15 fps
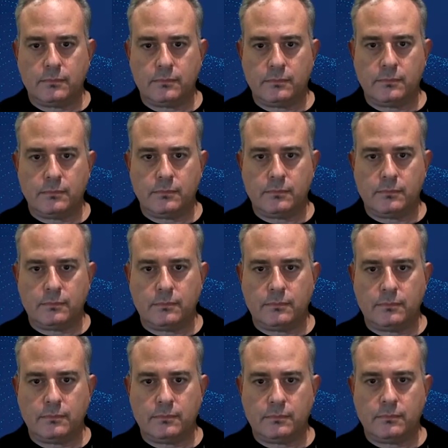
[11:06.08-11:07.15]

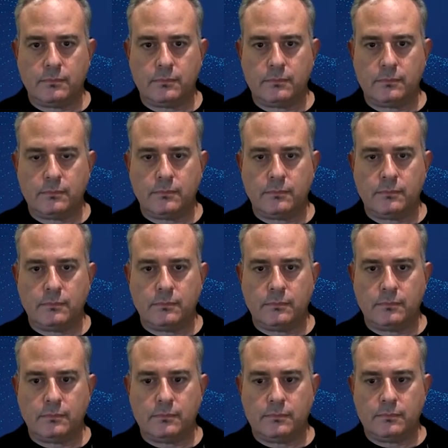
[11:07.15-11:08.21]

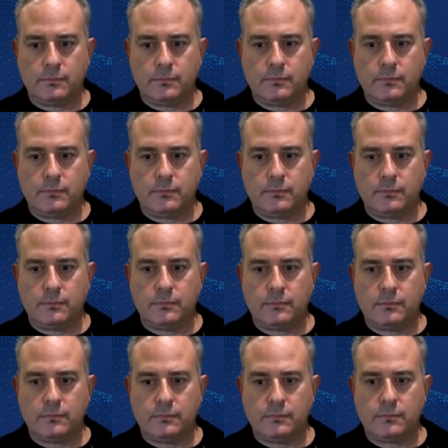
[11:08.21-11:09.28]

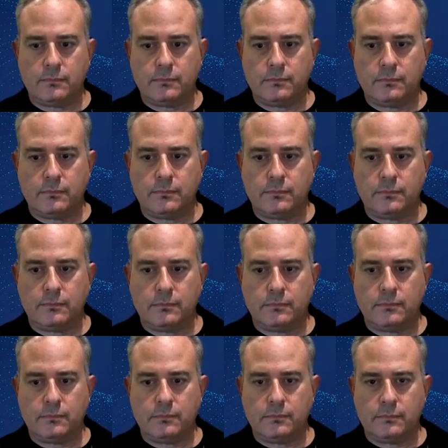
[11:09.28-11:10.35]

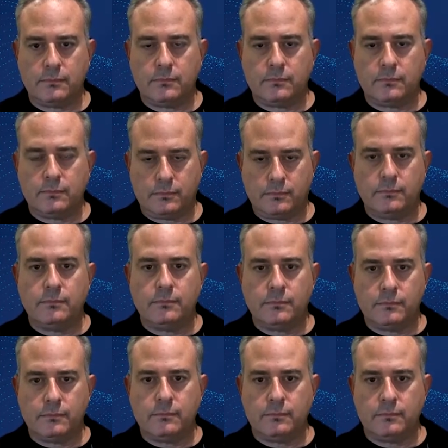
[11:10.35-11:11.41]

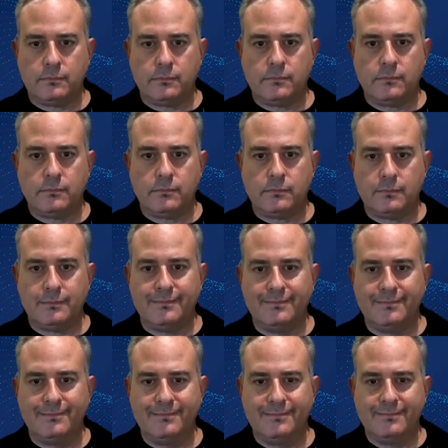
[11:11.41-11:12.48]

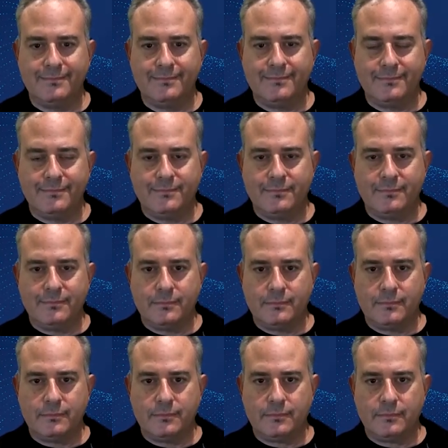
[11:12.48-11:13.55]

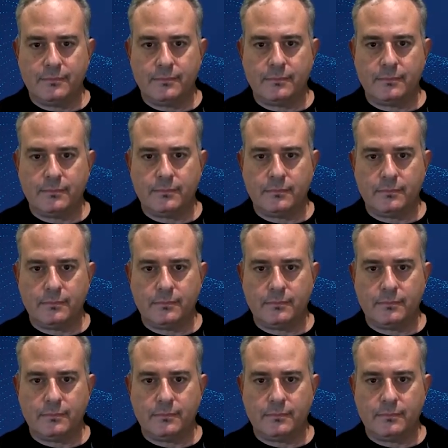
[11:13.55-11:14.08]
(not speaking)